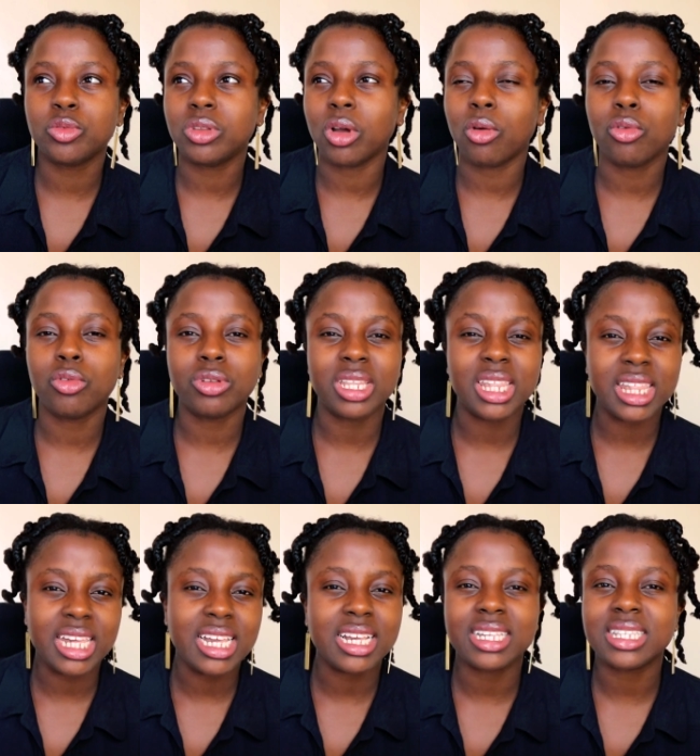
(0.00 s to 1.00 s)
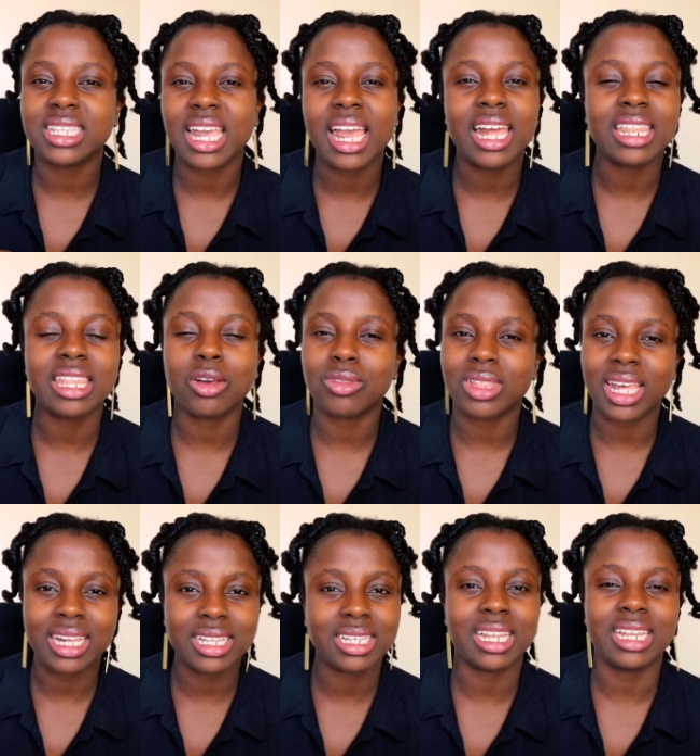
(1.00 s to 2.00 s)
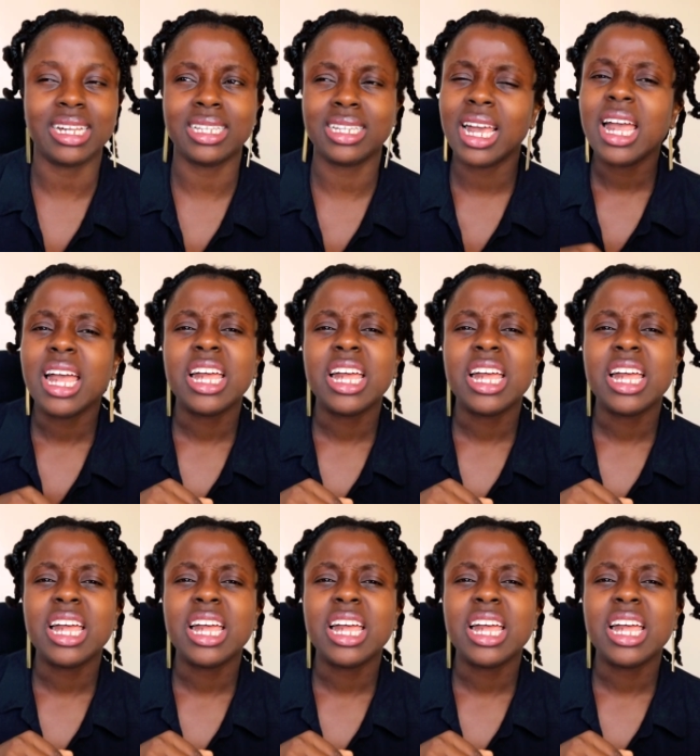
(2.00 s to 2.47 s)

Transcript: to download things here and there on the internet